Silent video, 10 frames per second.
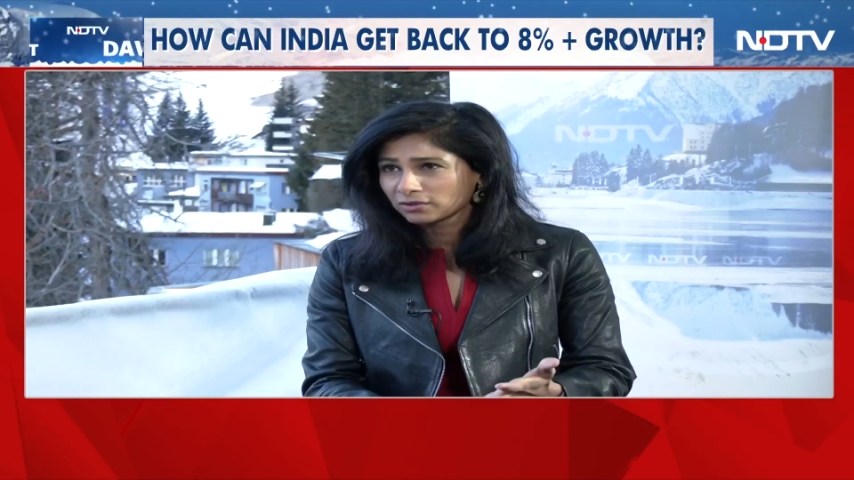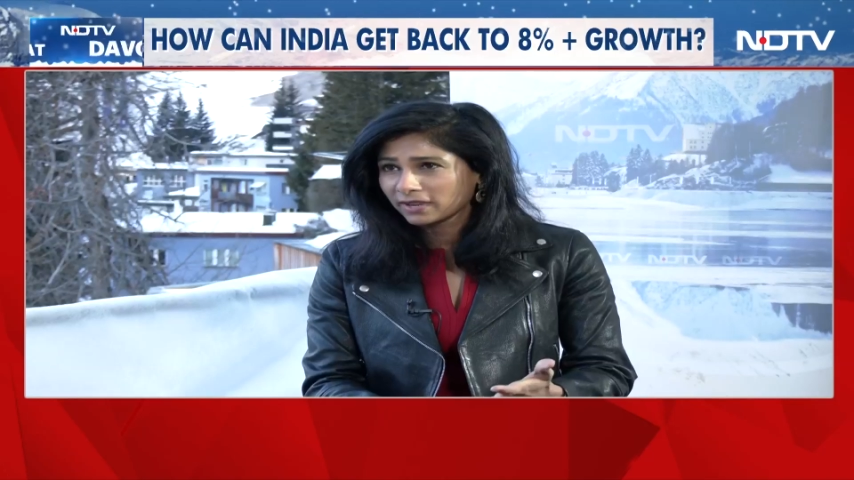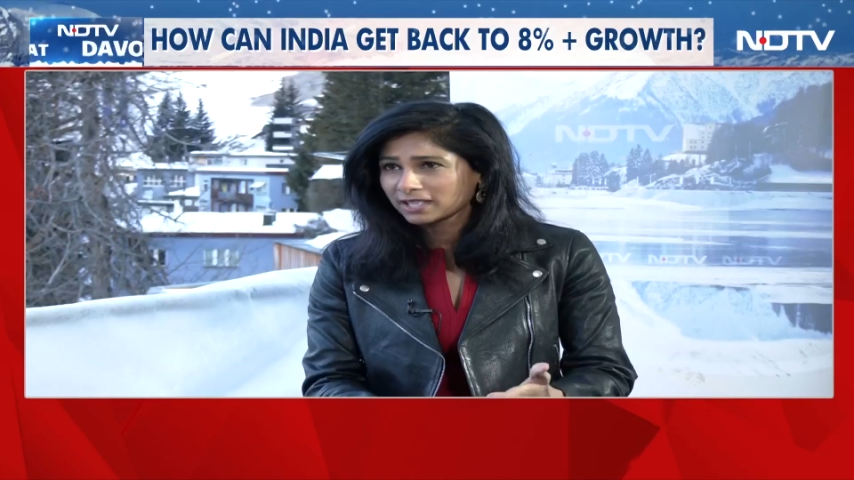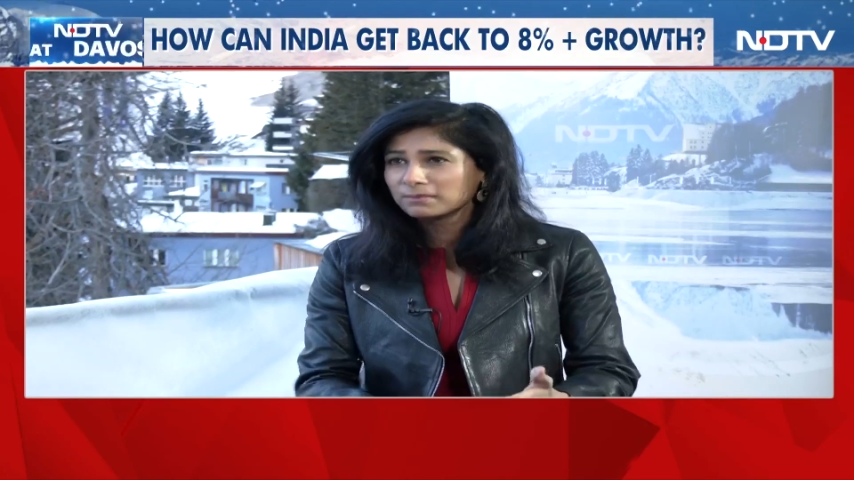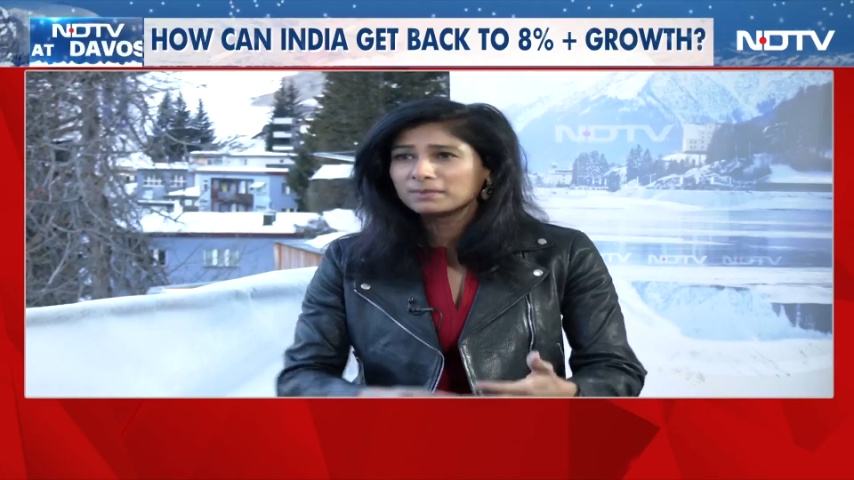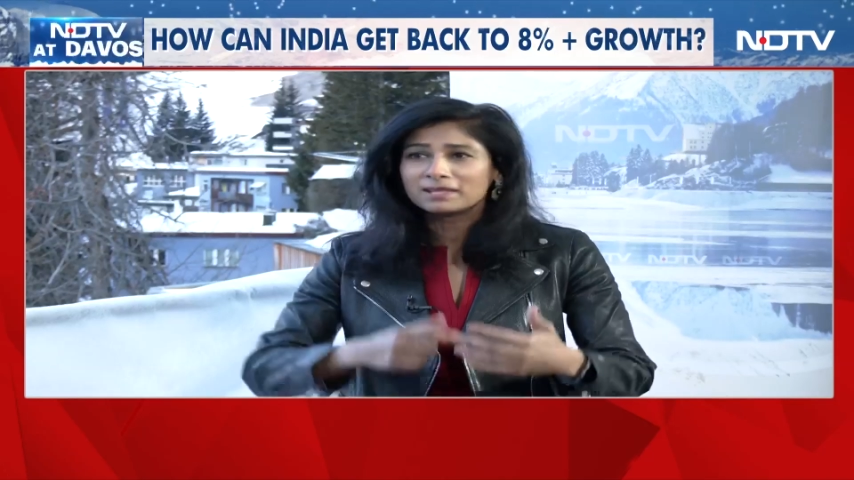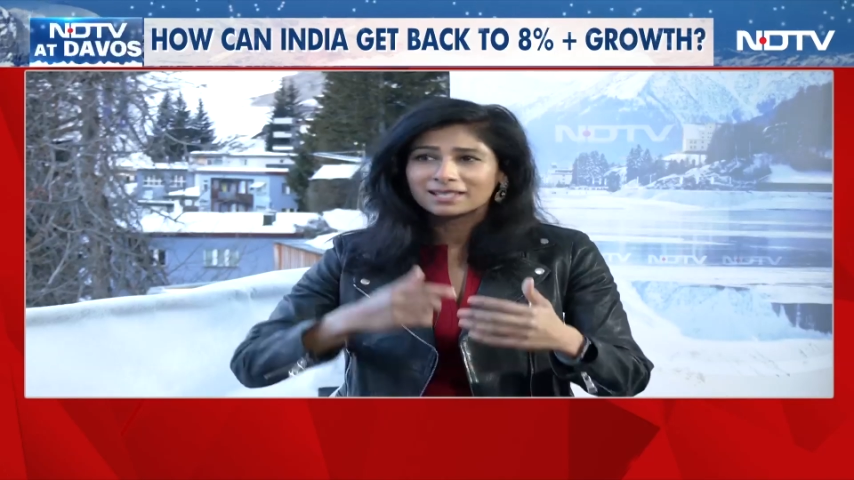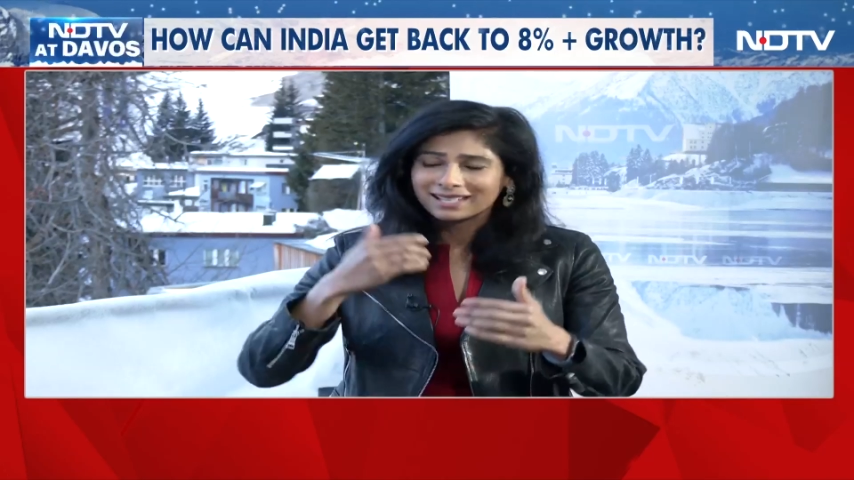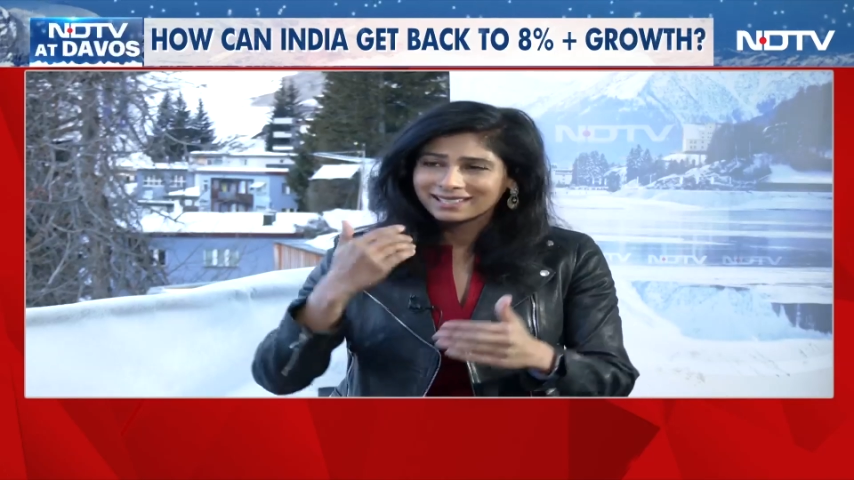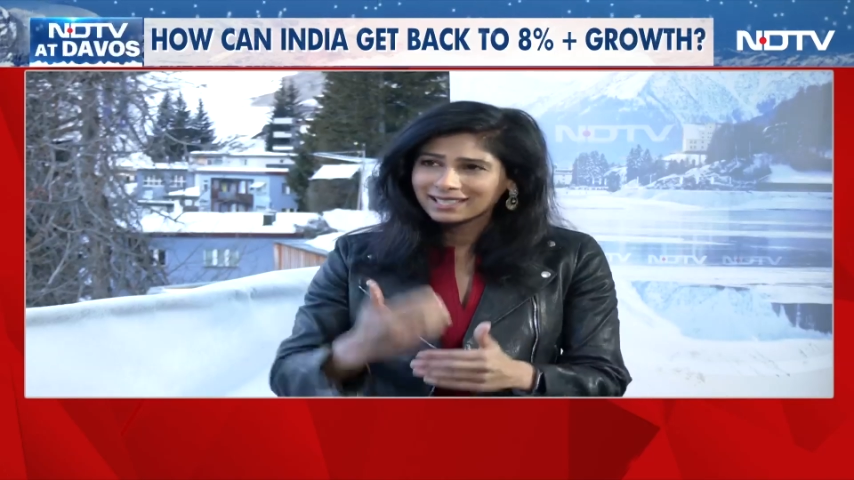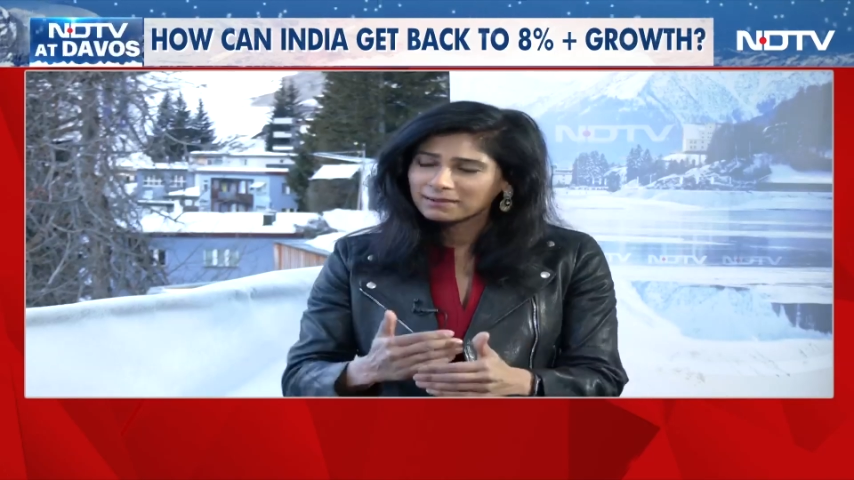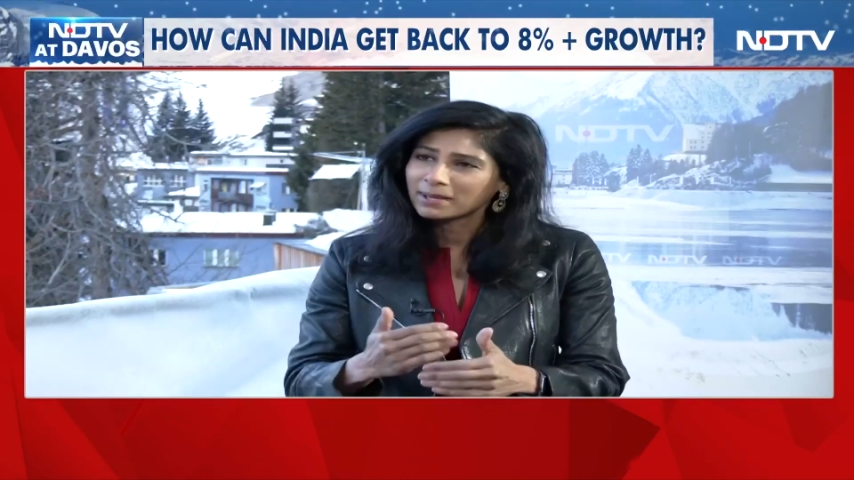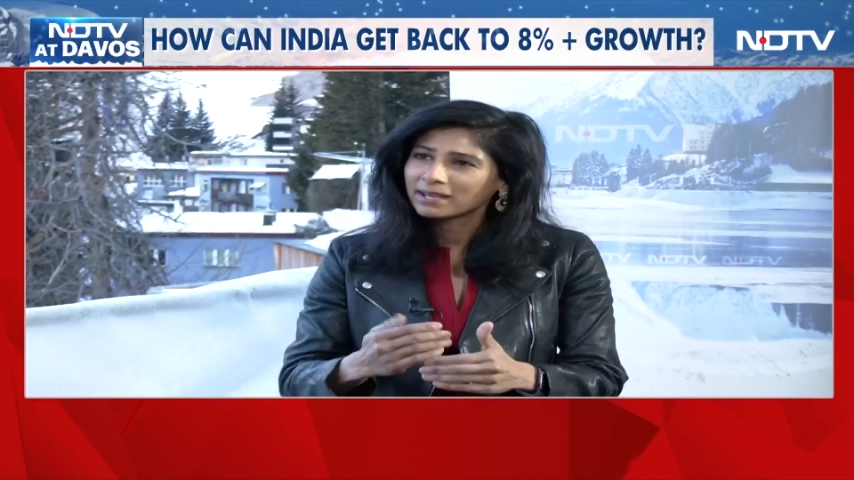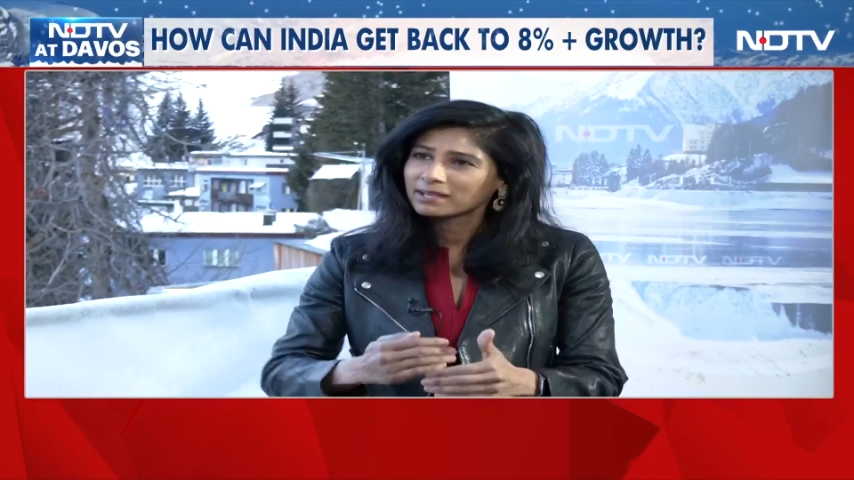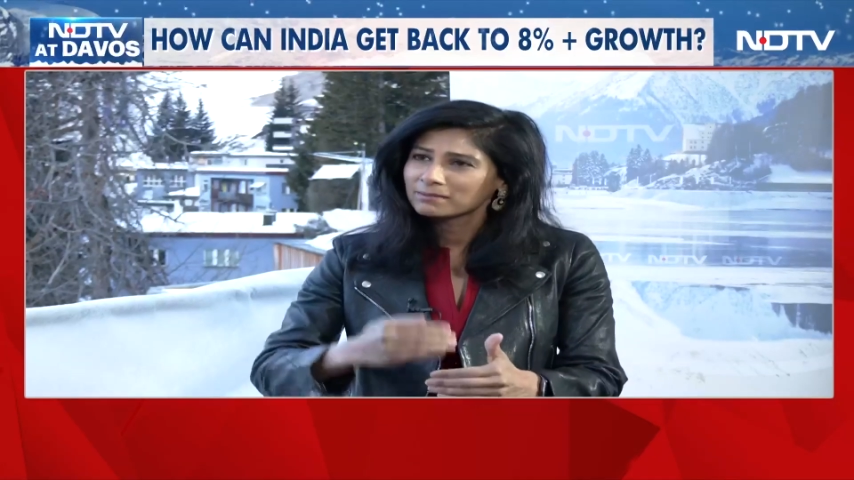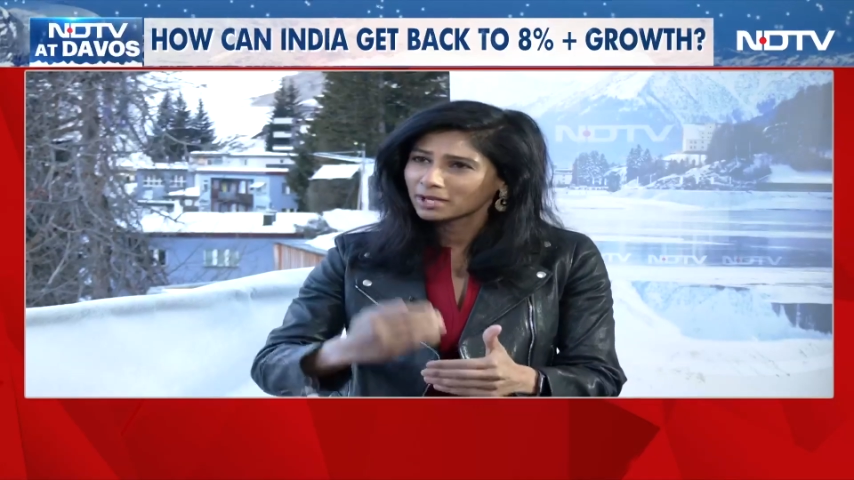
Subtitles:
investment, keep at it,